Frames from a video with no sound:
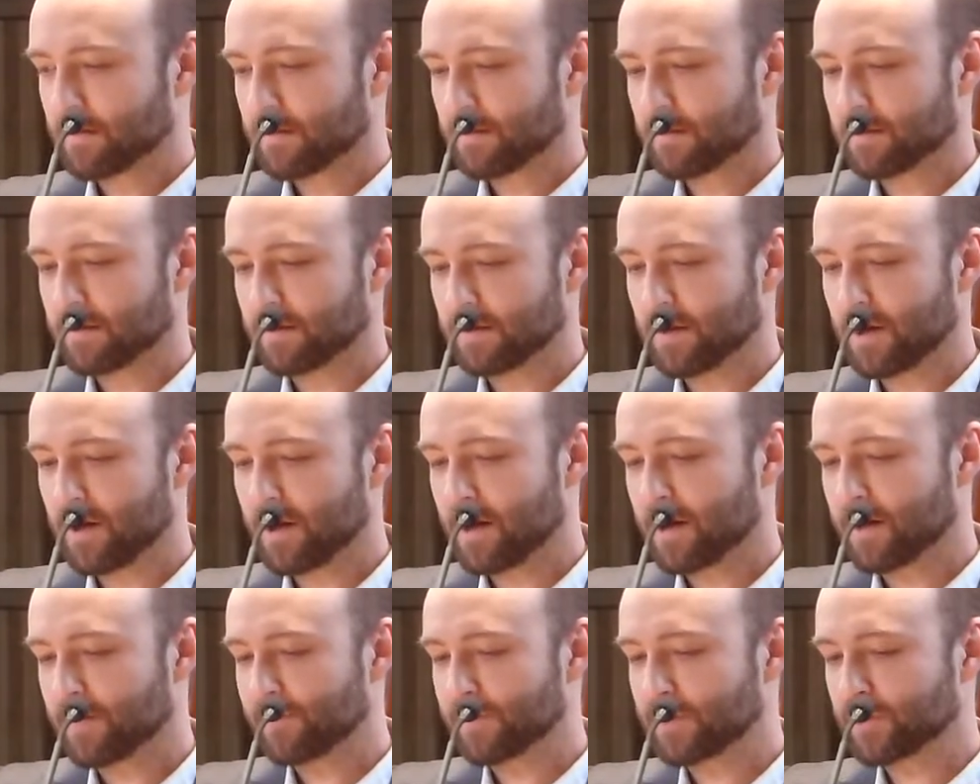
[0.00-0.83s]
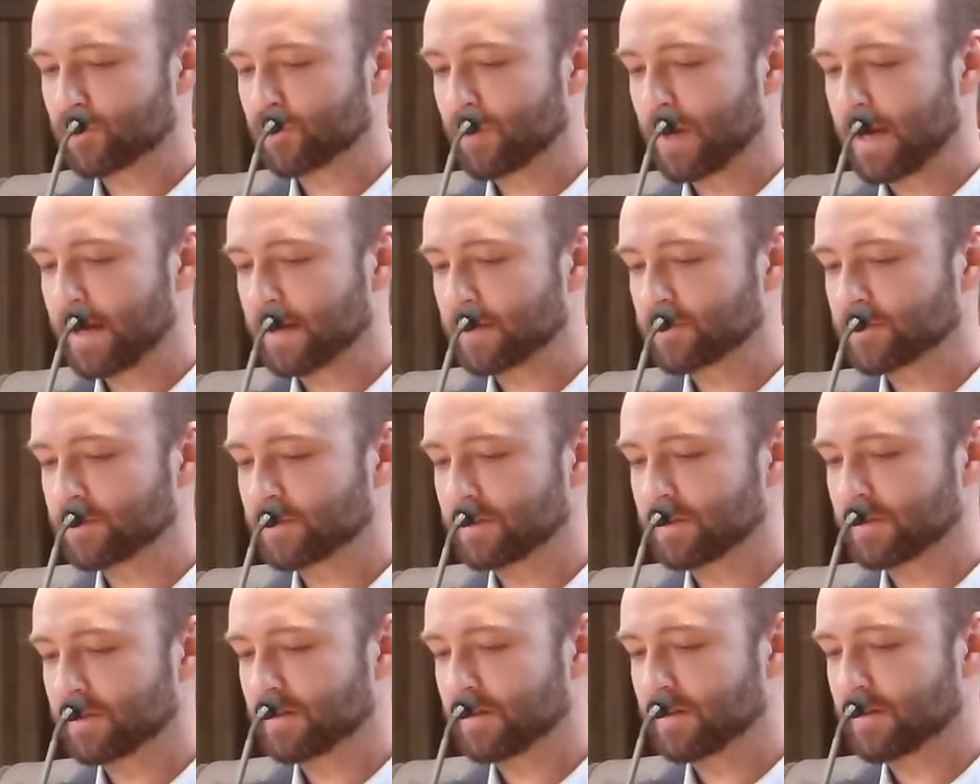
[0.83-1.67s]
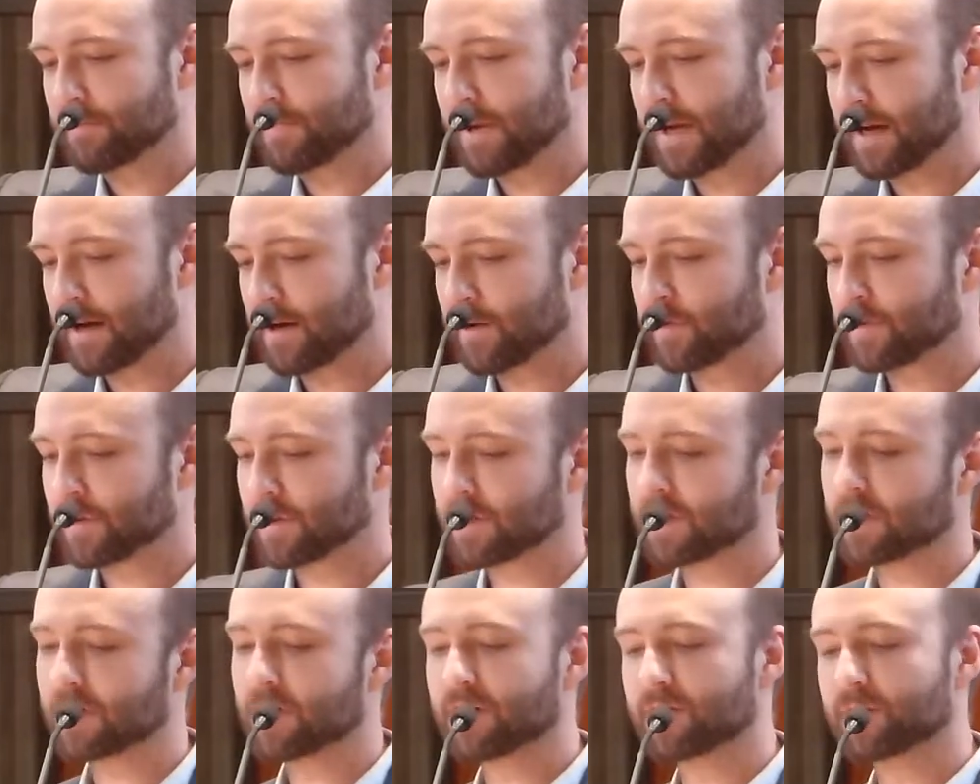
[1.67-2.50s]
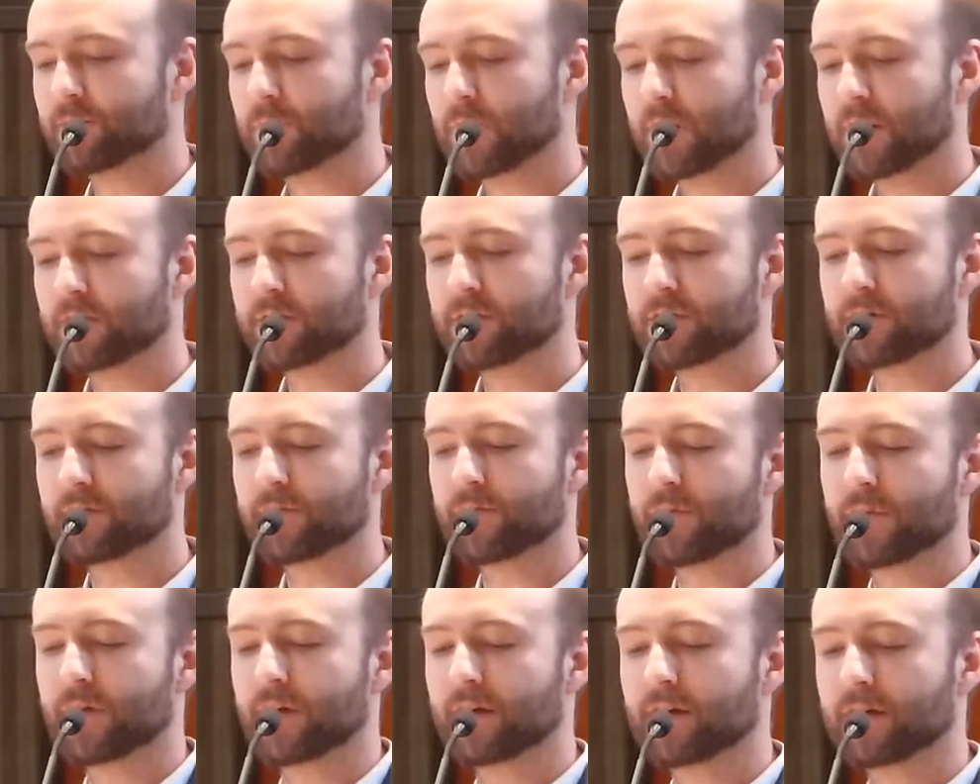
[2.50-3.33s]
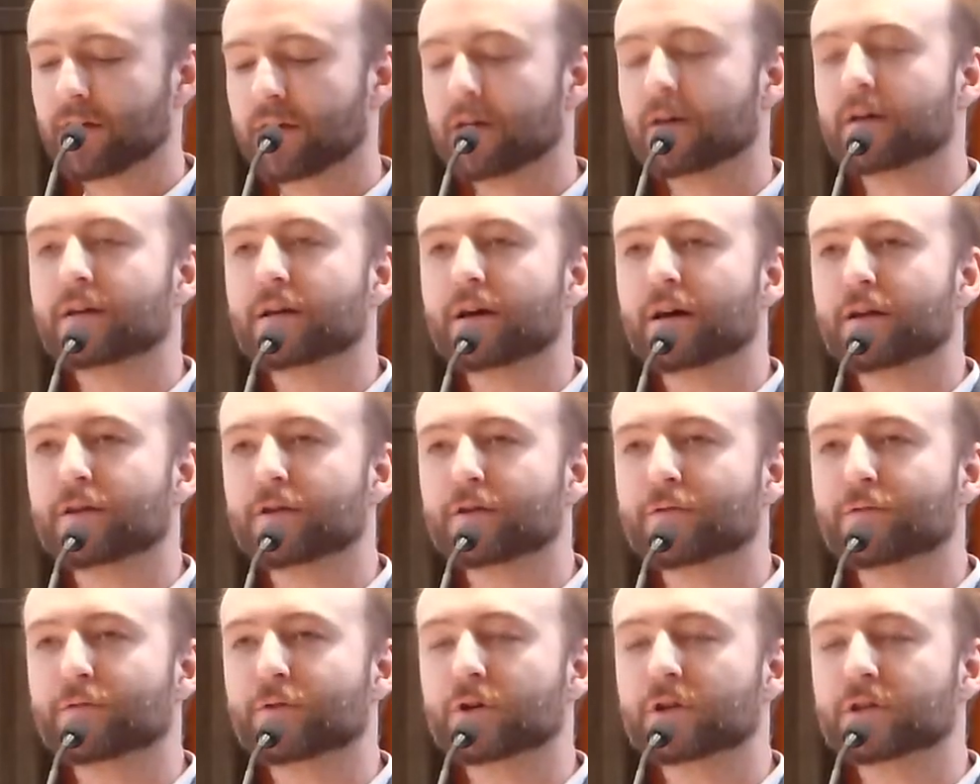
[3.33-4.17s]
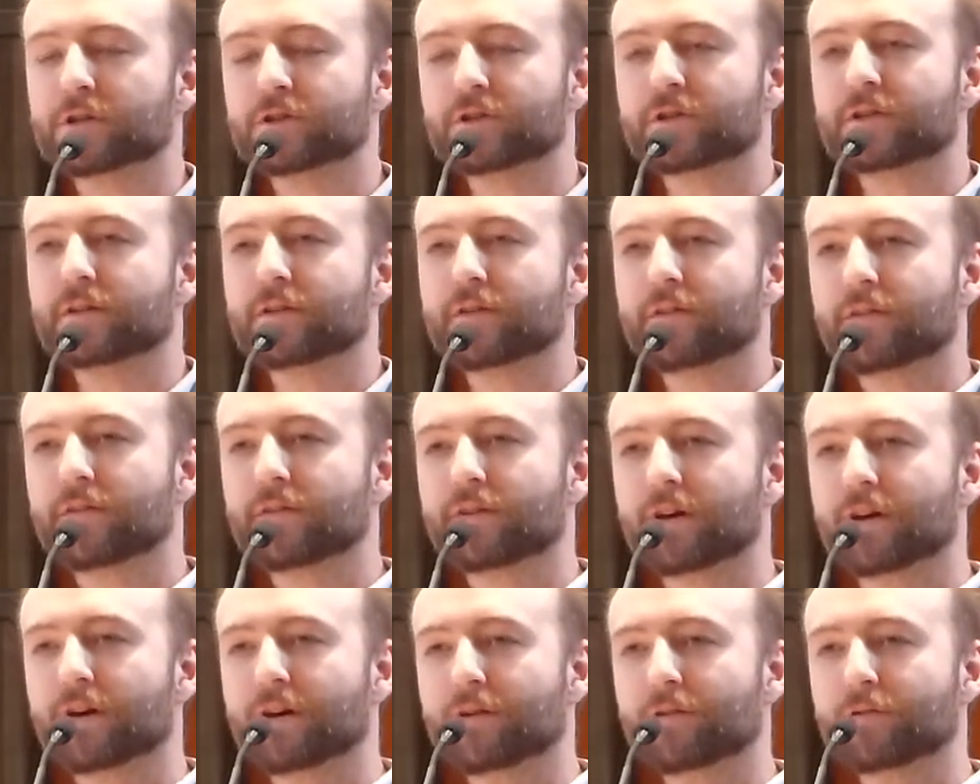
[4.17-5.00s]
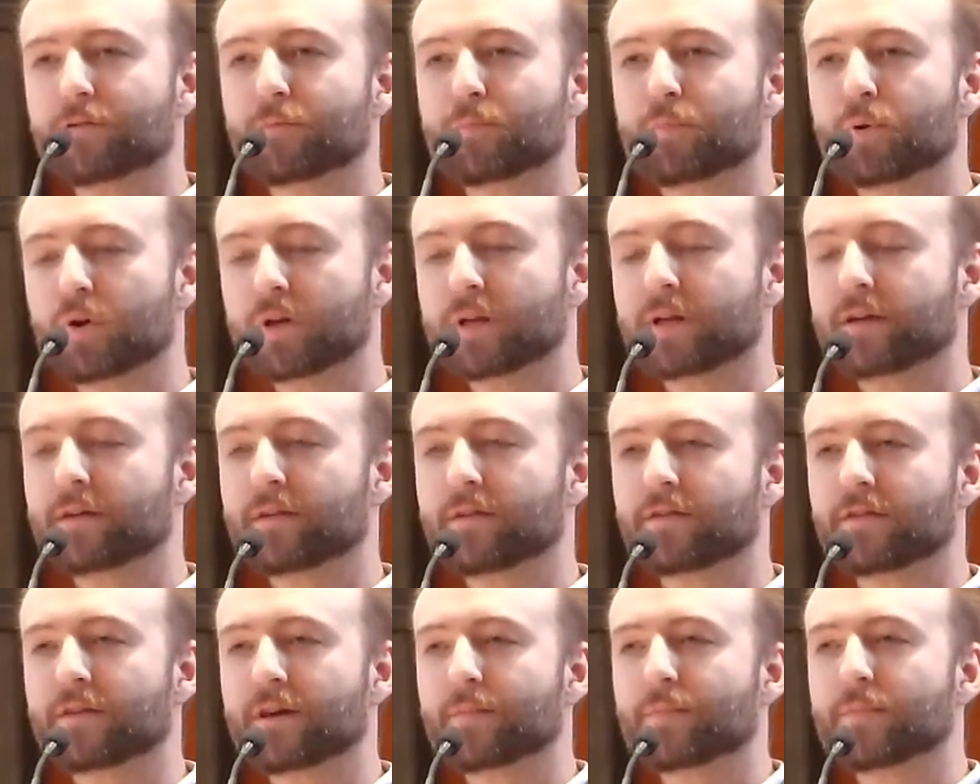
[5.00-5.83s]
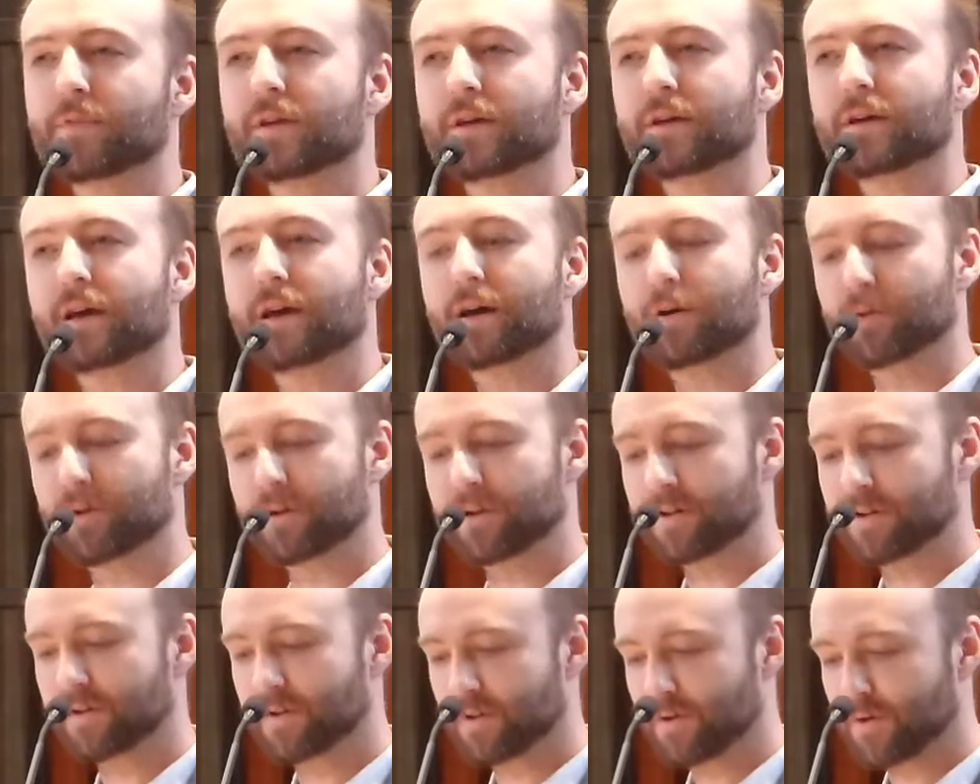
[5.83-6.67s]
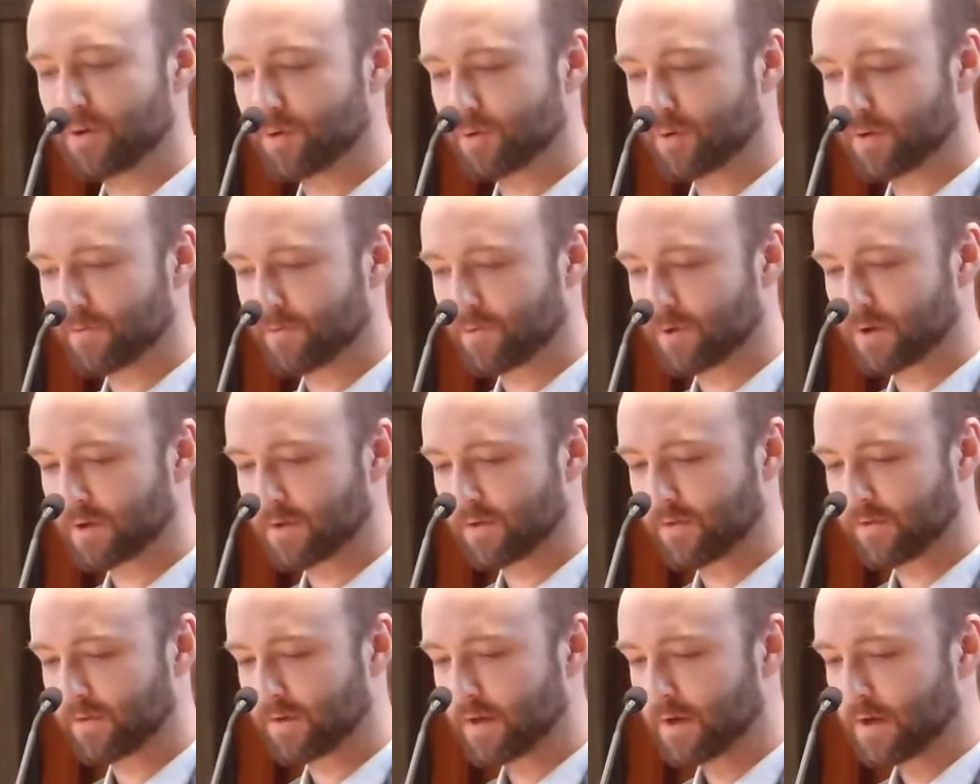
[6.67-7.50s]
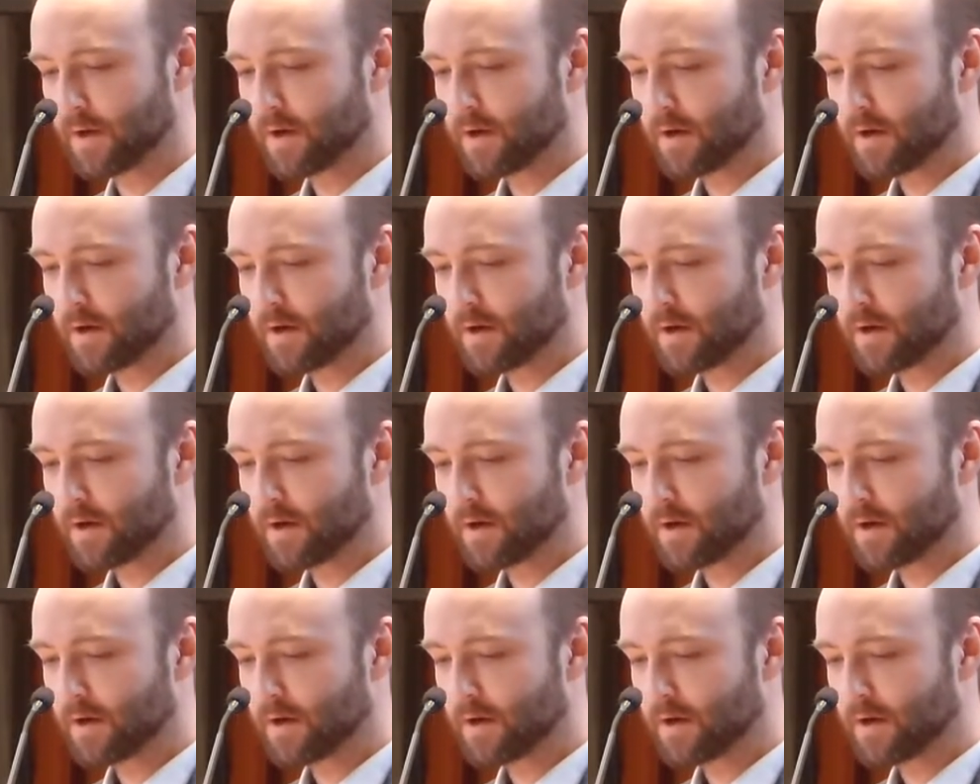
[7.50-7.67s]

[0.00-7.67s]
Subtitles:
The law of attraction, the power of positive thinking, and other versions of putting something out into the universe